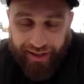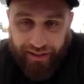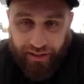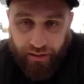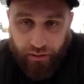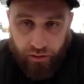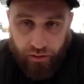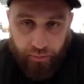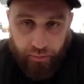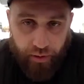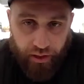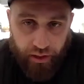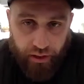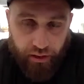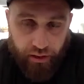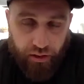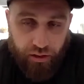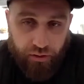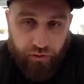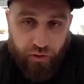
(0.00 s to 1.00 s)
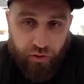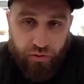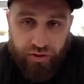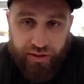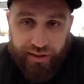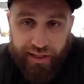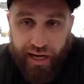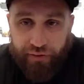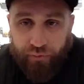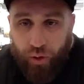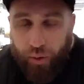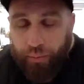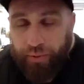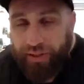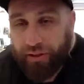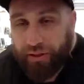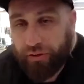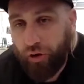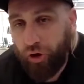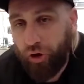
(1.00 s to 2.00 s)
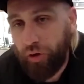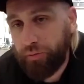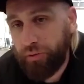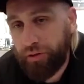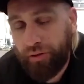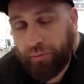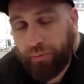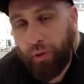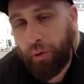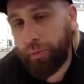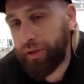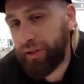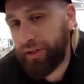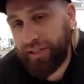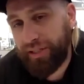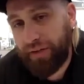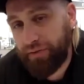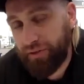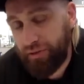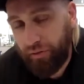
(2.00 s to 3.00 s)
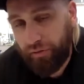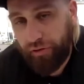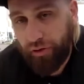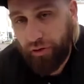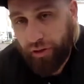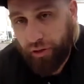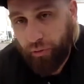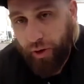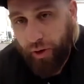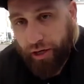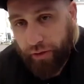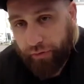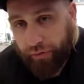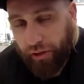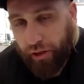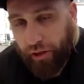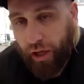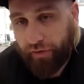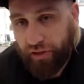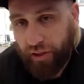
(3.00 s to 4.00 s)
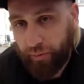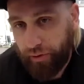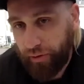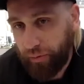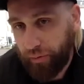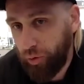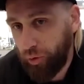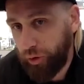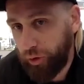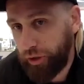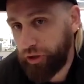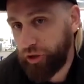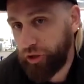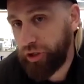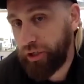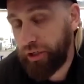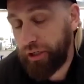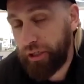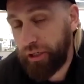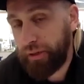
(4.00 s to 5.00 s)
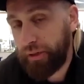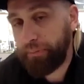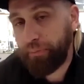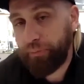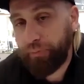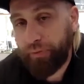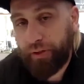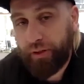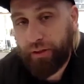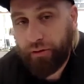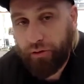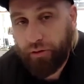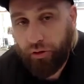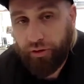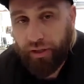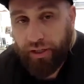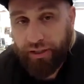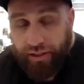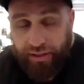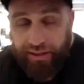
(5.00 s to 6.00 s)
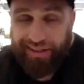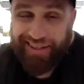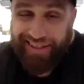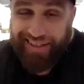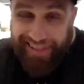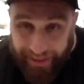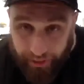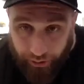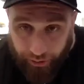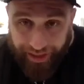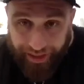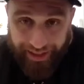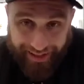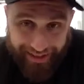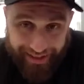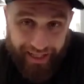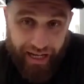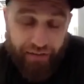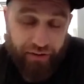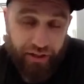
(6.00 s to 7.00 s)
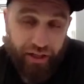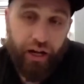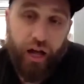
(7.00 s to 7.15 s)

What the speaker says: That's a lot of money. If you save 1% of your home loan, you're probably going to save yourself 30 grand over the lifetime of your mortgage. You know, that's a serious saving.